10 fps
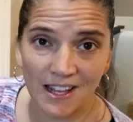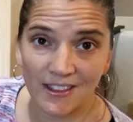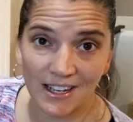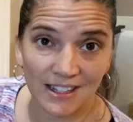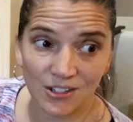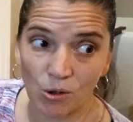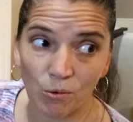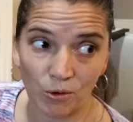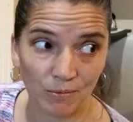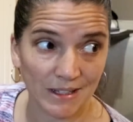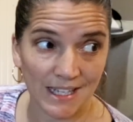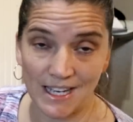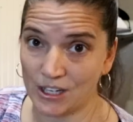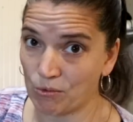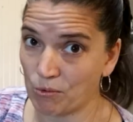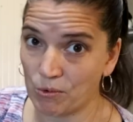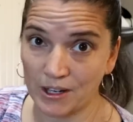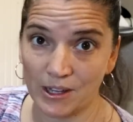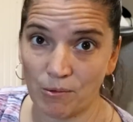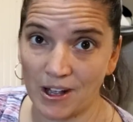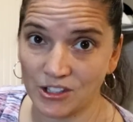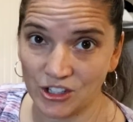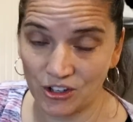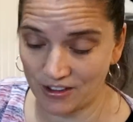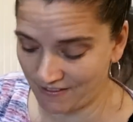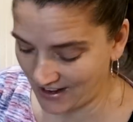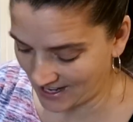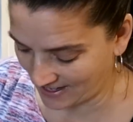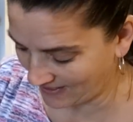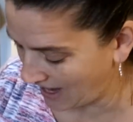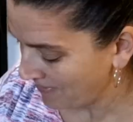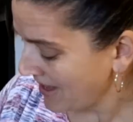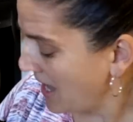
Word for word: and then this whole room is heated really well. You just turn the fan on that.